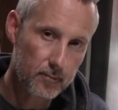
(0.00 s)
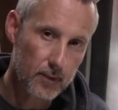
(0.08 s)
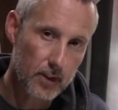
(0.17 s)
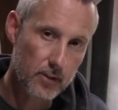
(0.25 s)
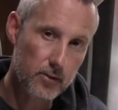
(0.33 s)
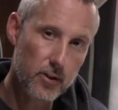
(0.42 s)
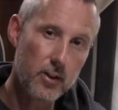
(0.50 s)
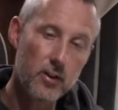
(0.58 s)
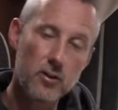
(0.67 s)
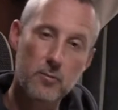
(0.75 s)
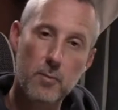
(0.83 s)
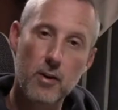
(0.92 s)
It is only
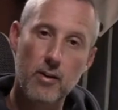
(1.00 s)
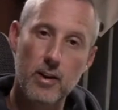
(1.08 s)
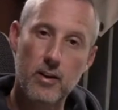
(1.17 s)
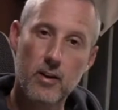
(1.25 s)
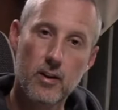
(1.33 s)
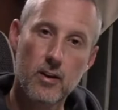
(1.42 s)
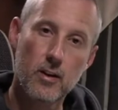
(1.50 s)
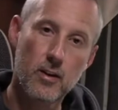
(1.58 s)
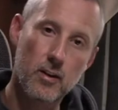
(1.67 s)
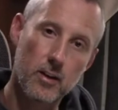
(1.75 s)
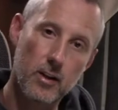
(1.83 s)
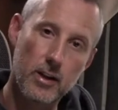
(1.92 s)
the spirit
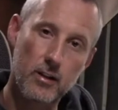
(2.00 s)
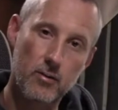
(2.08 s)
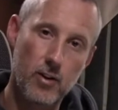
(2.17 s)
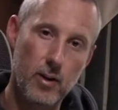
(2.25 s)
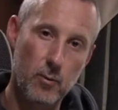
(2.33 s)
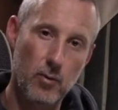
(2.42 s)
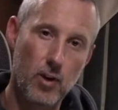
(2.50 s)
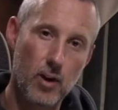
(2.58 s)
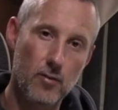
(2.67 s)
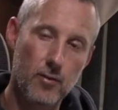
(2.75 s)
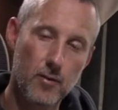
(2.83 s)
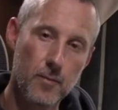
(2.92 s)
that can interact with
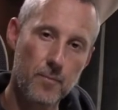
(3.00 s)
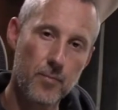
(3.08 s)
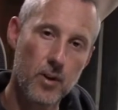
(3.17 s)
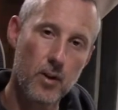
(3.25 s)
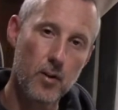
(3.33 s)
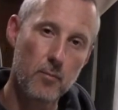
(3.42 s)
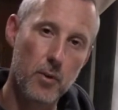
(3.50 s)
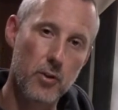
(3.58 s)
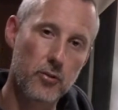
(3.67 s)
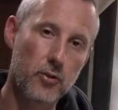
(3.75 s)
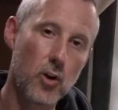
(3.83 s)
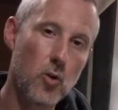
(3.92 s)
love. But the
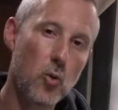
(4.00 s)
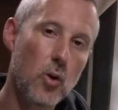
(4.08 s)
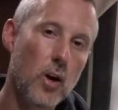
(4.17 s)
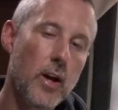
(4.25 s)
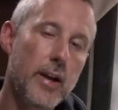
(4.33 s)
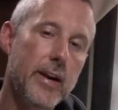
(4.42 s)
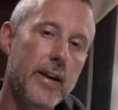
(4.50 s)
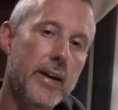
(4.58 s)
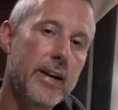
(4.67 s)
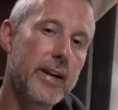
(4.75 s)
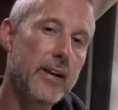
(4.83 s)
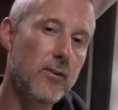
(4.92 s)
soul
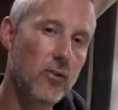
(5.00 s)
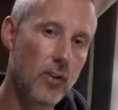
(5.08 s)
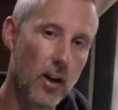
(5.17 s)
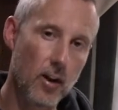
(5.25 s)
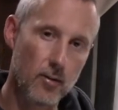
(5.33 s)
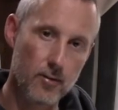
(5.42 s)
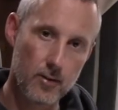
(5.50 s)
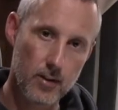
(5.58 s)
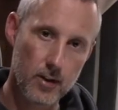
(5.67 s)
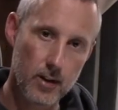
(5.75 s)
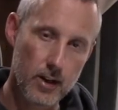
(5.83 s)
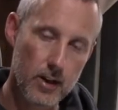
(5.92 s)
needs love.
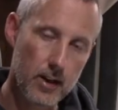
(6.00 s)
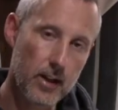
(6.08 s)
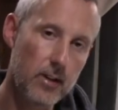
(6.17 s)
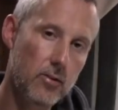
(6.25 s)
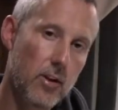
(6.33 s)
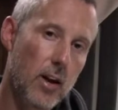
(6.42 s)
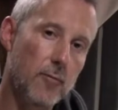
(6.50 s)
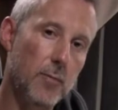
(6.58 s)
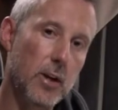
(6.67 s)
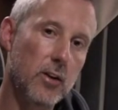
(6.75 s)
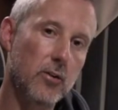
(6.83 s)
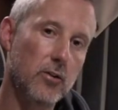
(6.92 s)
It needs love
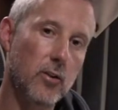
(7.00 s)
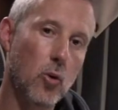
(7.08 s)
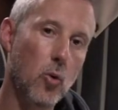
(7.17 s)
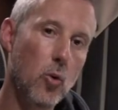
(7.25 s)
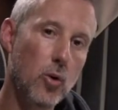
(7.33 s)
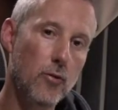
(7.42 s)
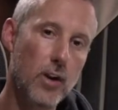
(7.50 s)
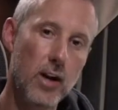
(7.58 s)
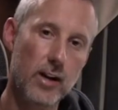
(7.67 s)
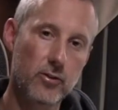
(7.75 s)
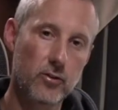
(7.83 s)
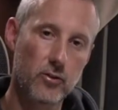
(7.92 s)
because all of the
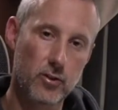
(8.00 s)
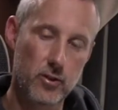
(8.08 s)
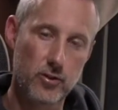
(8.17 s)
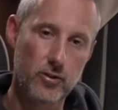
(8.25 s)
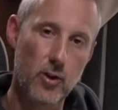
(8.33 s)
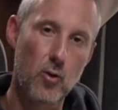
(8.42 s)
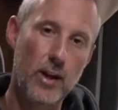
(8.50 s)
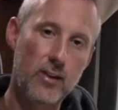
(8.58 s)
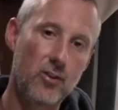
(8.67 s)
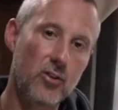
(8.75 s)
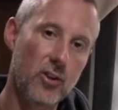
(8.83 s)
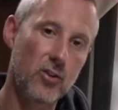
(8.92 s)
lessons that the soul
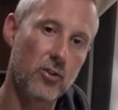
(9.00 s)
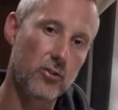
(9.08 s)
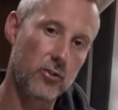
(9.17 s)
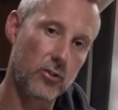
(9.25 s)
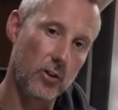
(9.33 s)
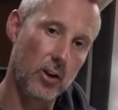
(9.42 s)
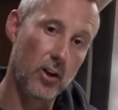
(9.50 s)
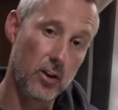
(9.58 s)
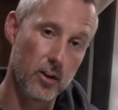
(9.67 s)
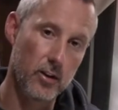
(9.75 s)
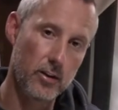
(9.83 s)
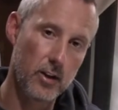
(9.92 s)
exists to
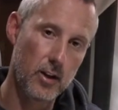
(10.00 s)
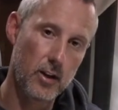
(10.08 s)
learn